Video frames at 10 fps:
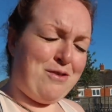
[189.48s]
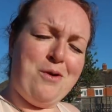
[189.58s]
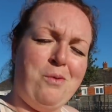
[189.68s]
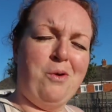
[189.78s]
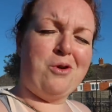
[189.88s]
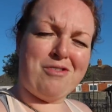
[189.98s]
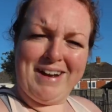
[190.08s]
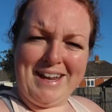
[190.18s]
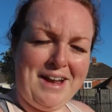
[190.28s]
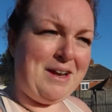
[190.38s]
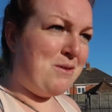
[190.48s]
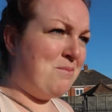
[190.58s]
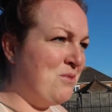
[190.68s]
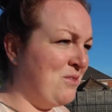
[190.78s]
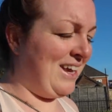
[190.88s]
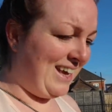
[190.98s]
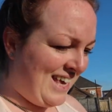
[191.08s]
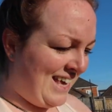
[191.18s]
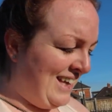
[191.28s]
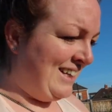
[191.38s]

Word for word: for a walk really early one morning,